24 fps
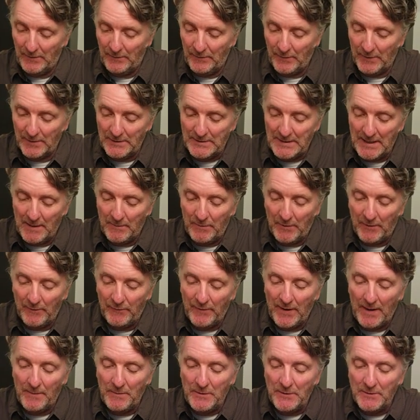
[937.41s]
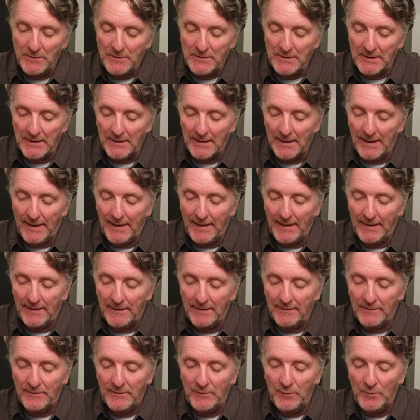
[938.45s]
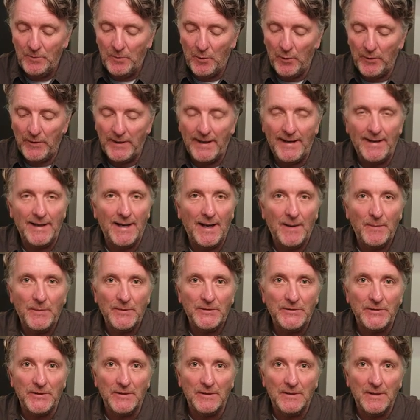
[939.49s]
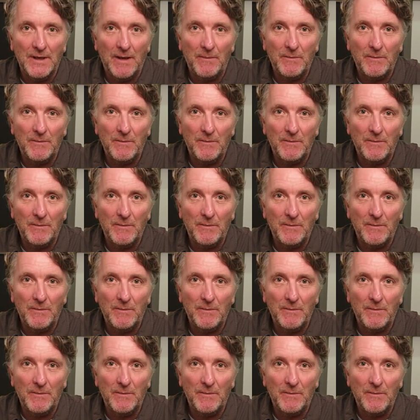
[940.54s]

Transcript: For example, if I'm using a 2.8 aperture,